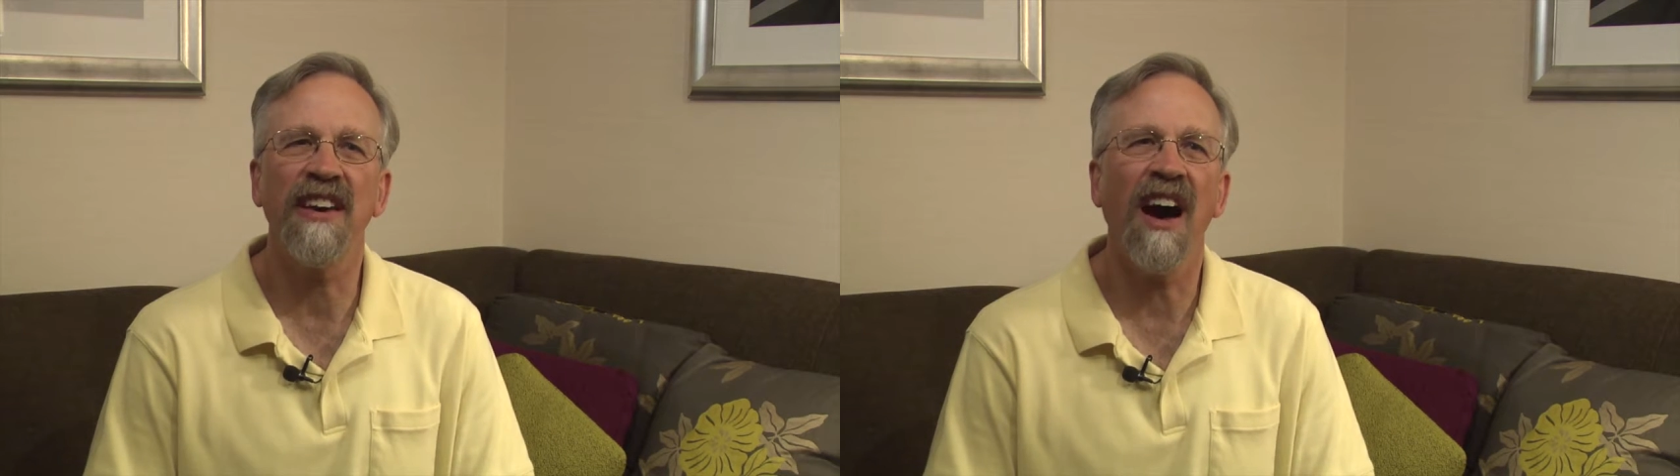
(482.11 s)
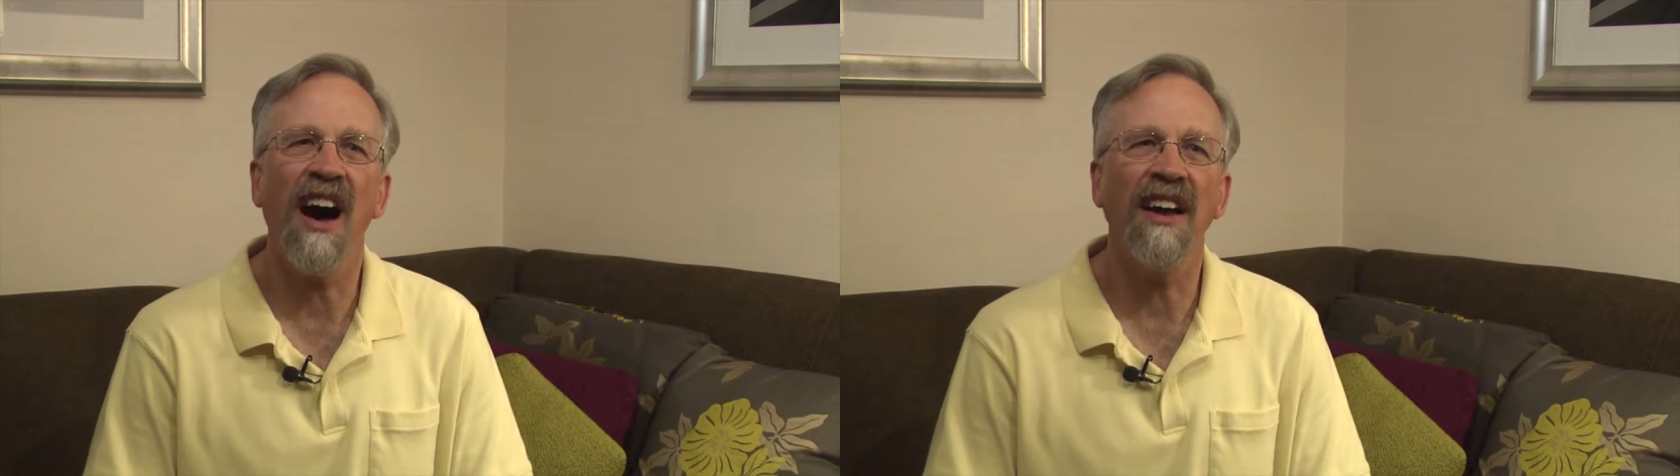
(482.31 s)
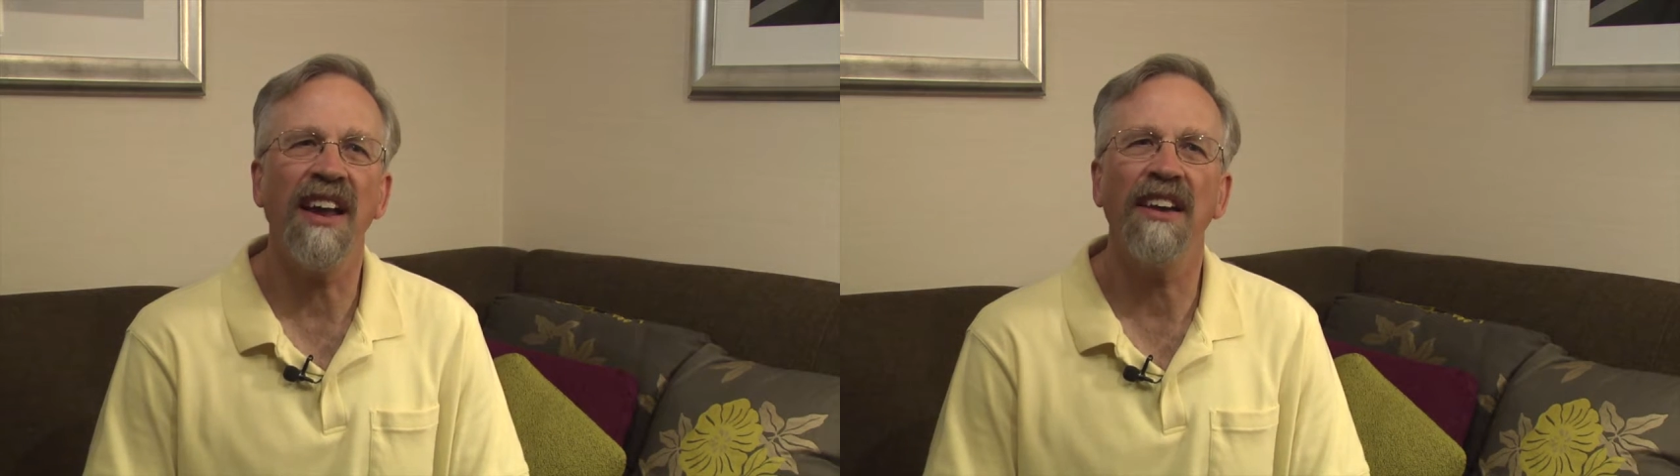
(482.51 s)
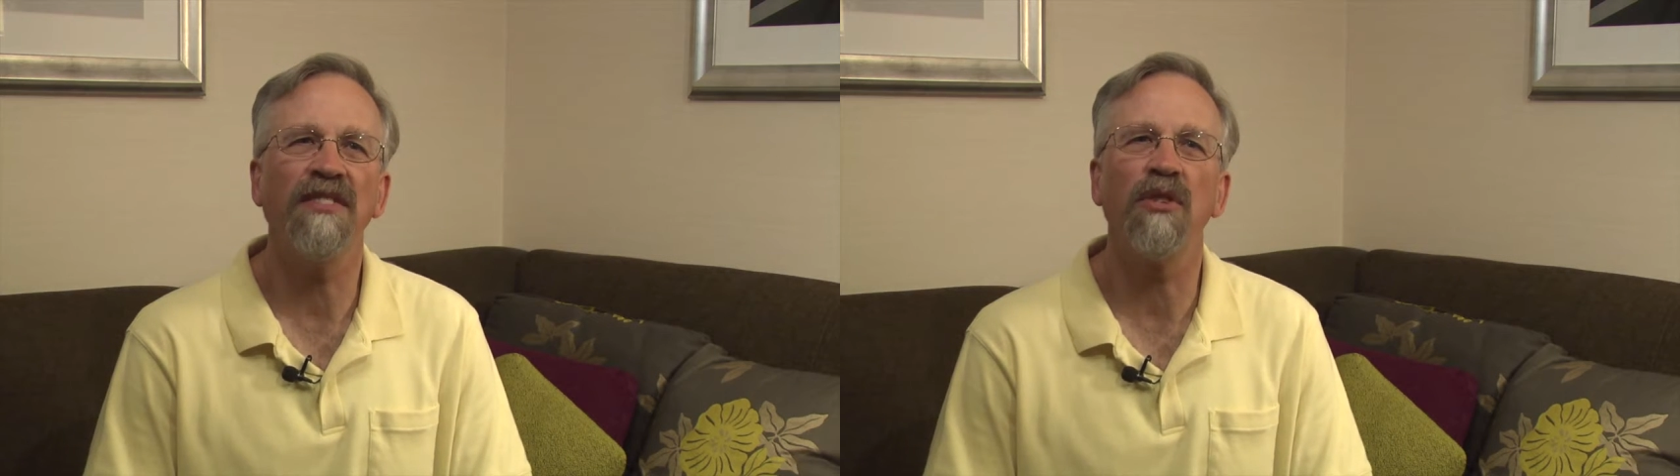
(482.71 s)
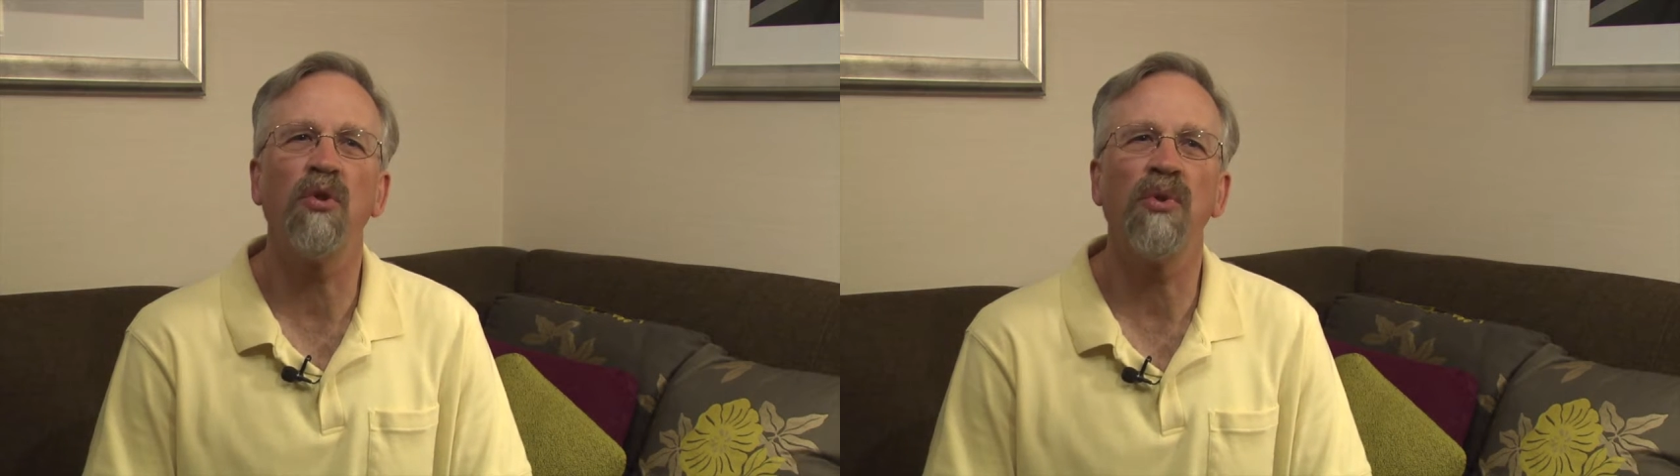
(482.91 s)
God
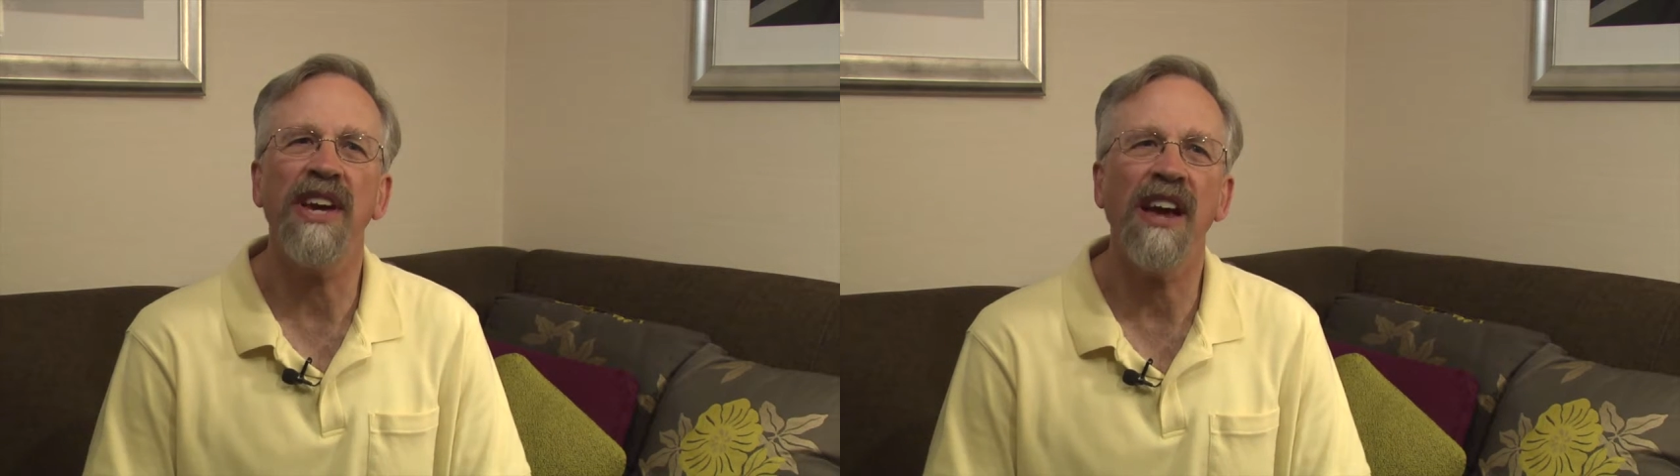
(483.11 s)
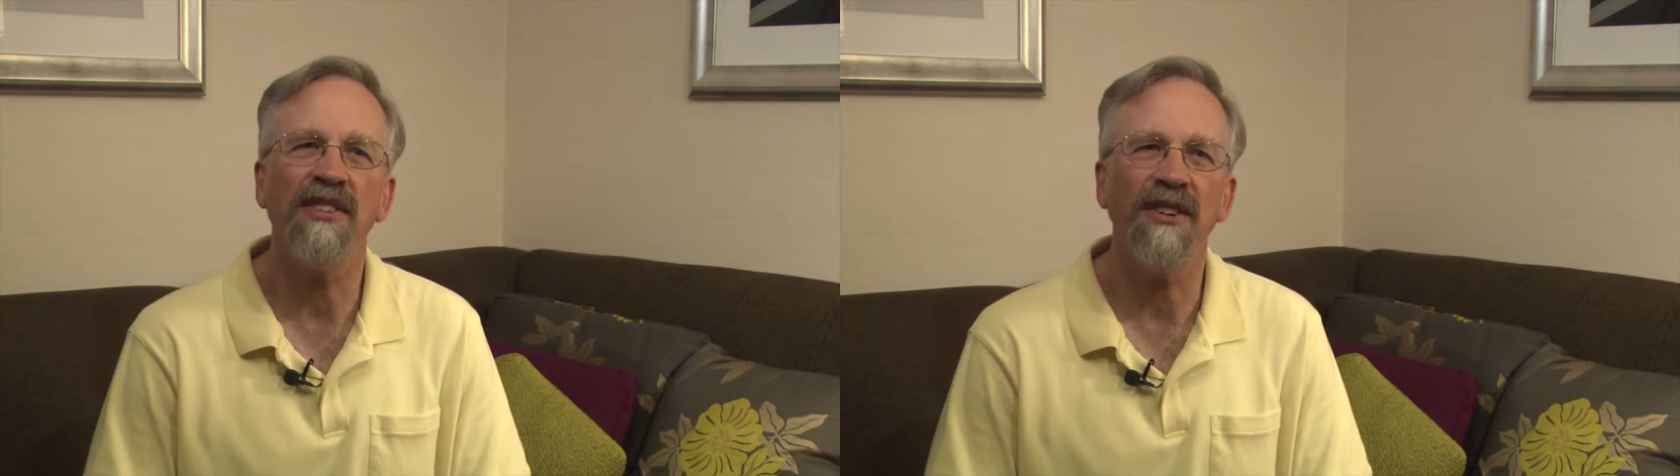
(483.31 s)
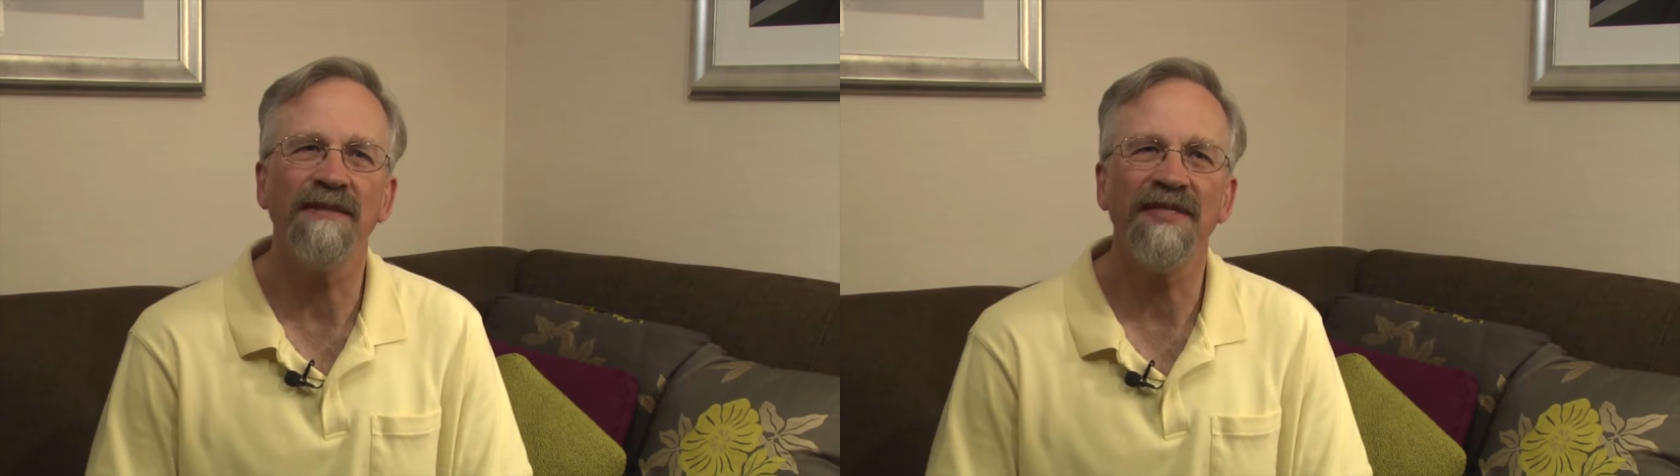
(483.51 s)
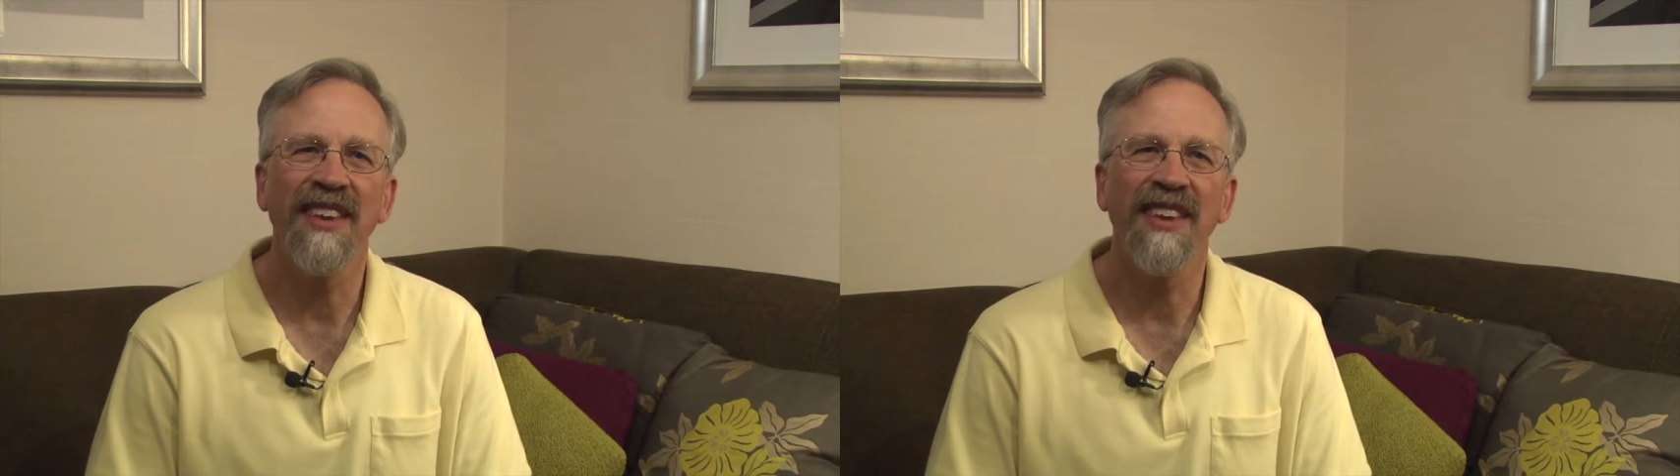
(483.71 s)
as the Creator.